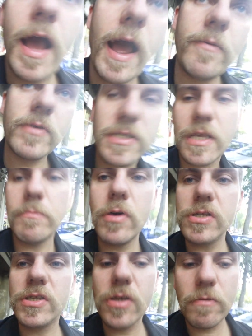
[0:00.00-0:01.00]
I would say
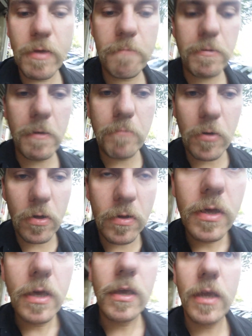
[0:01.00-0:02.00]
most Serbian people
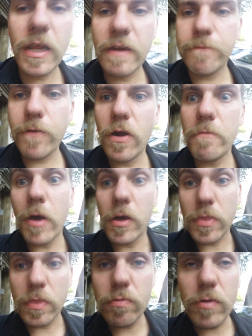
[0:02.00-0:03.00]
eat for
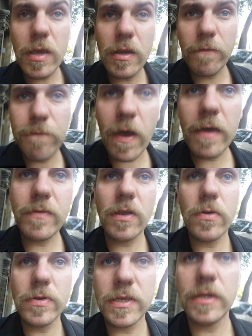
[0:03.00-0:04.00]
about 3 to 5
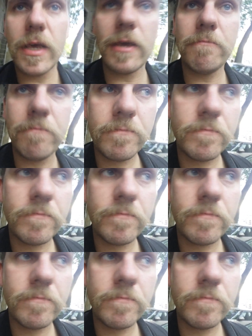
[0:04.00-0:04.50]
euros a day,